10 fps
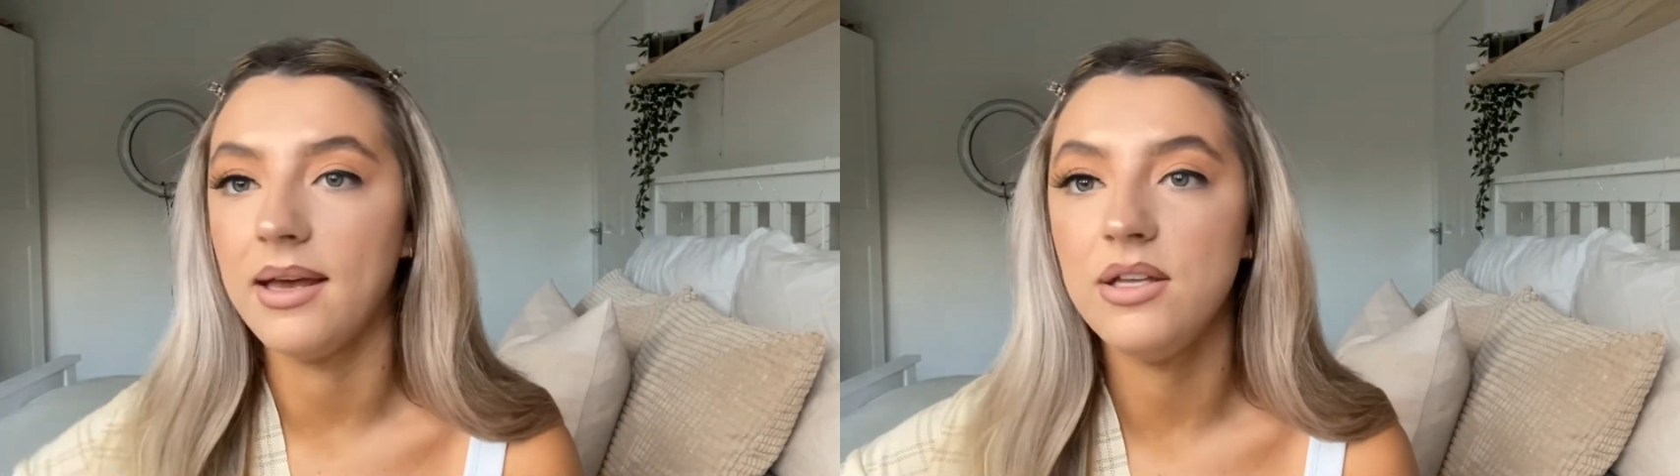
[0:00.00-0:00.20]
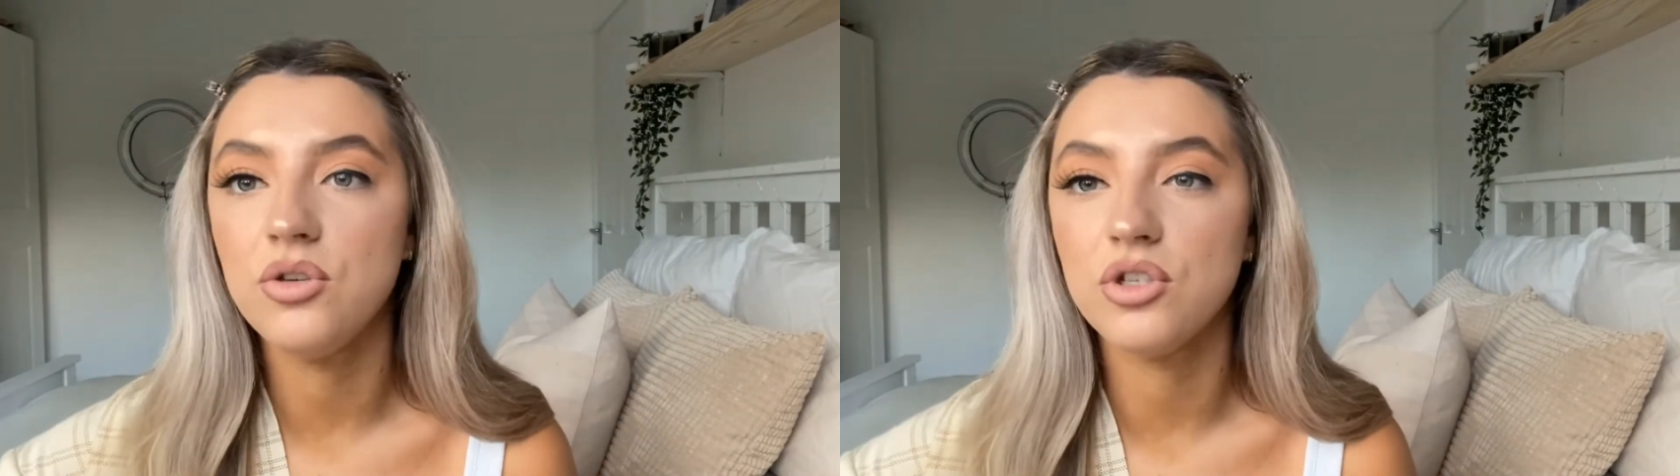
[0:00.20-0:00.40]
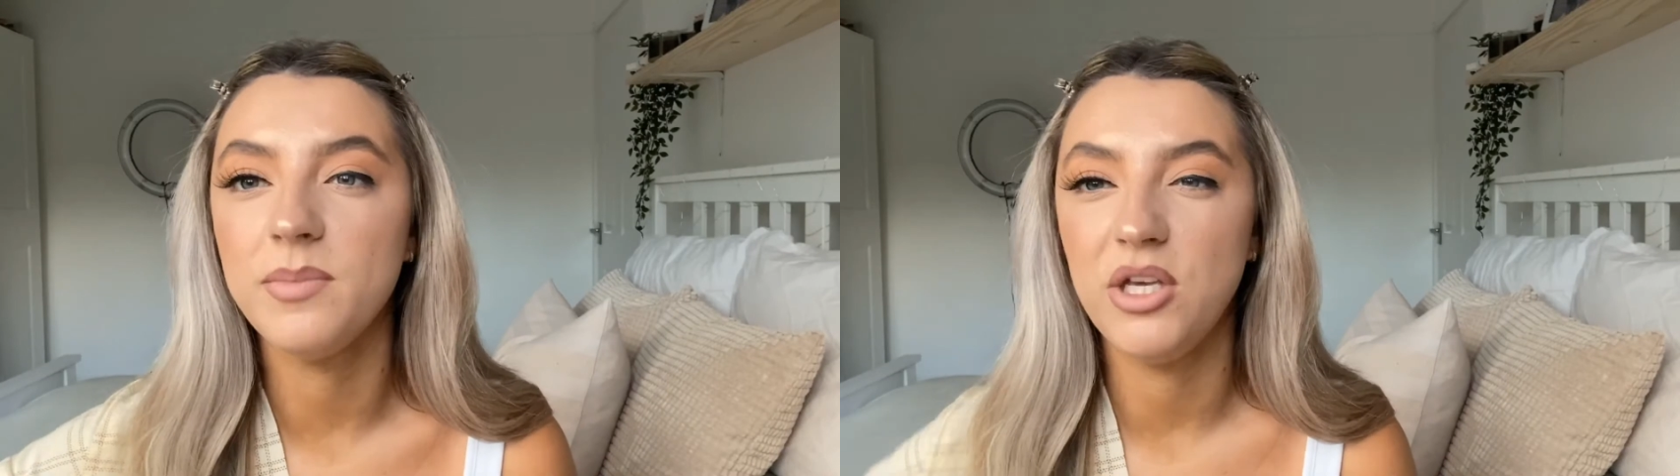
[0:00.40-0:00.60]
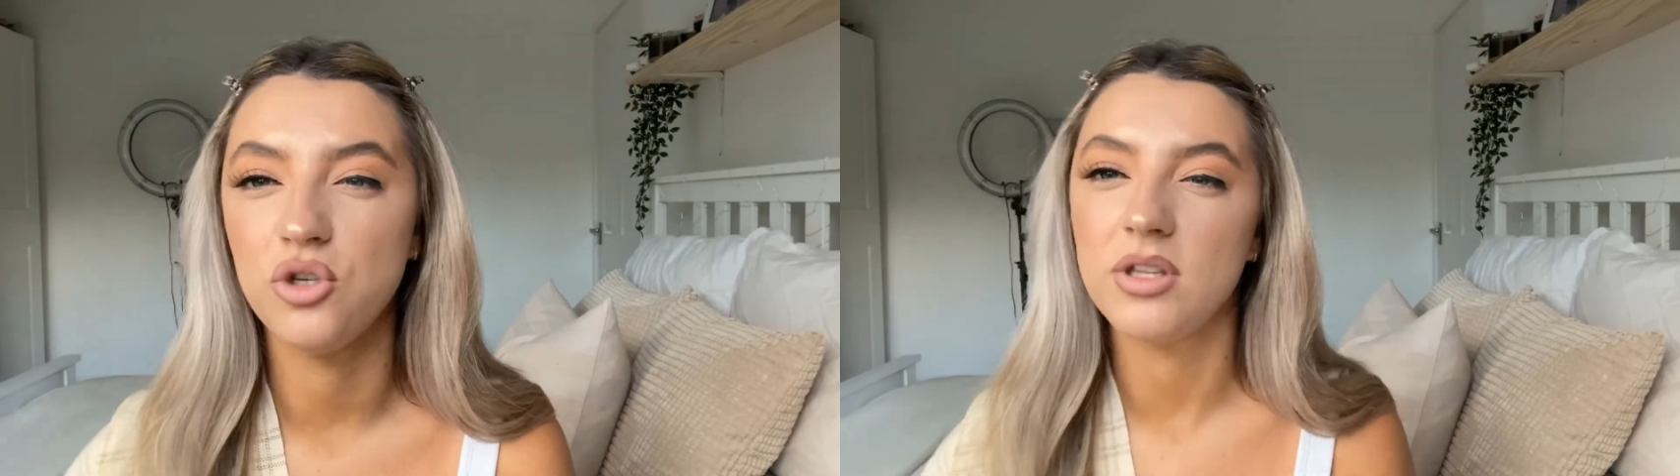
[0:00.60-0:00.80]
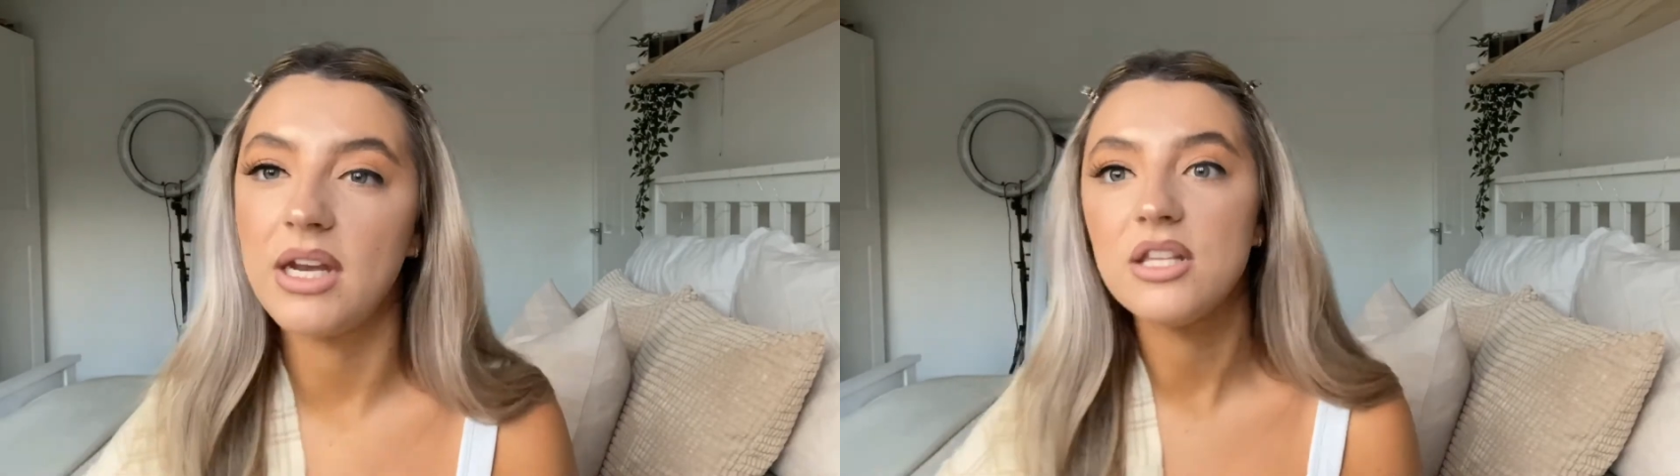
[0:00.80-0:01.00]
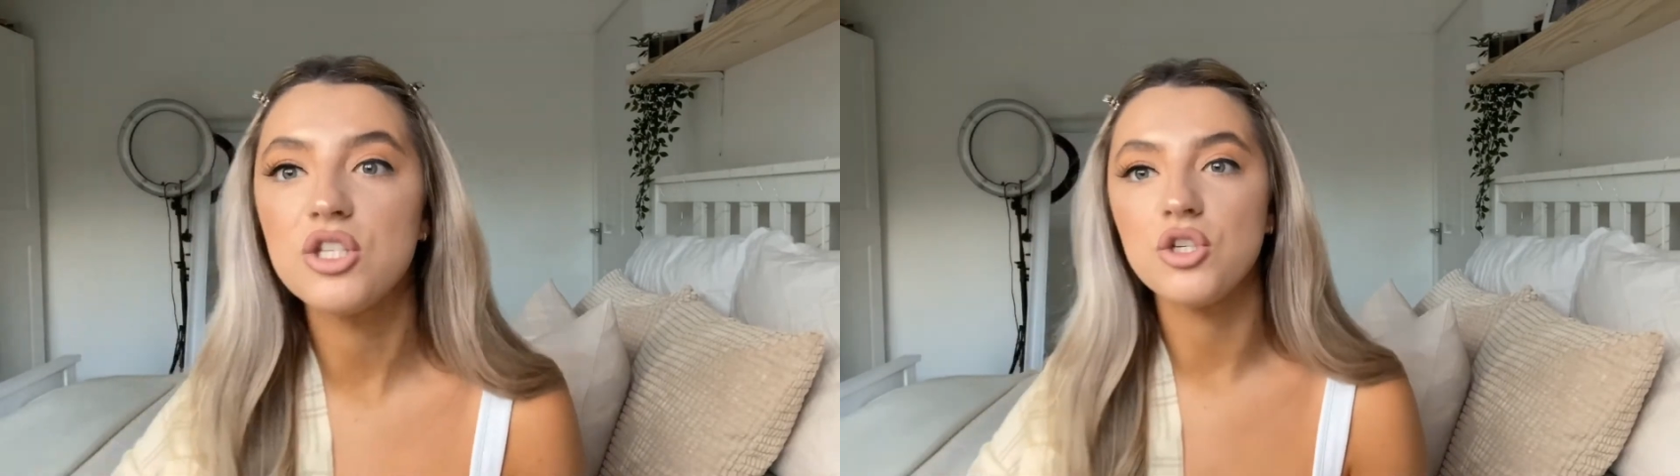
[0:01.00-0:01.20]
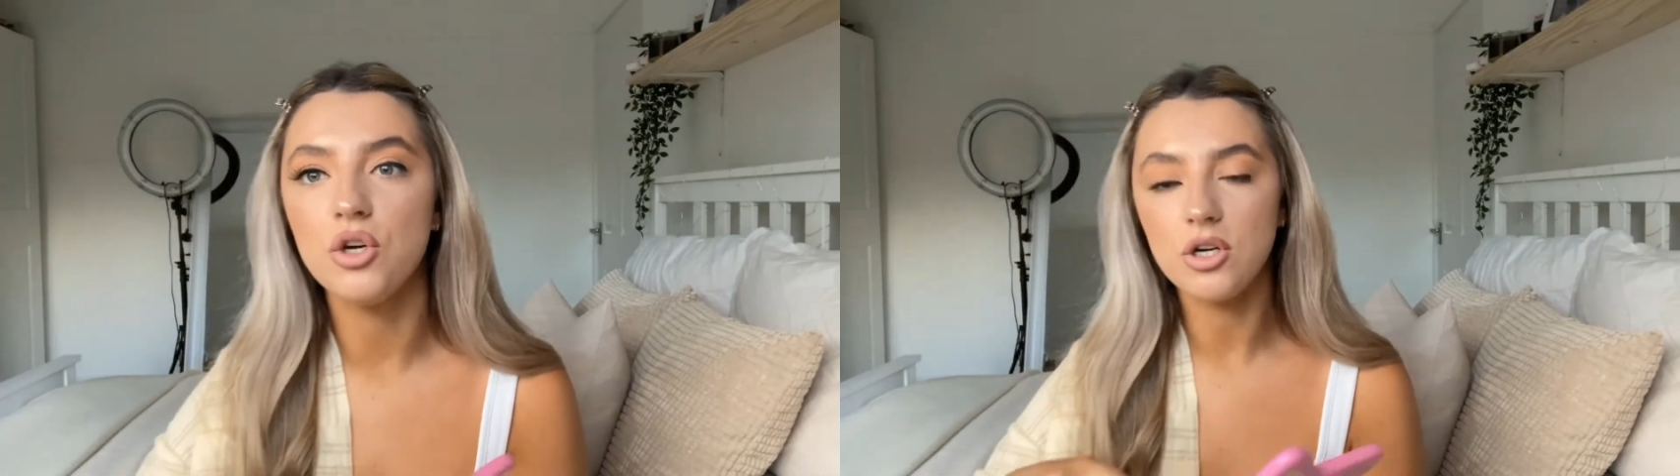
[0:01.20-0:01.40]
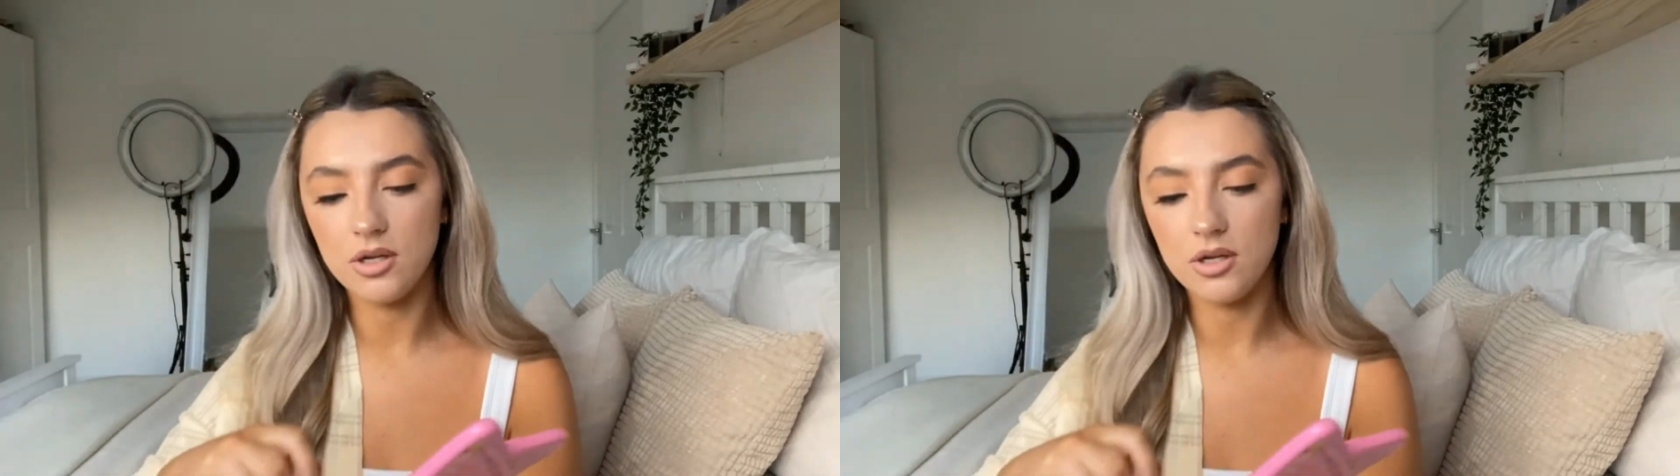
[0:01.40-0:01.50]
eye just to make sure that it's stuck.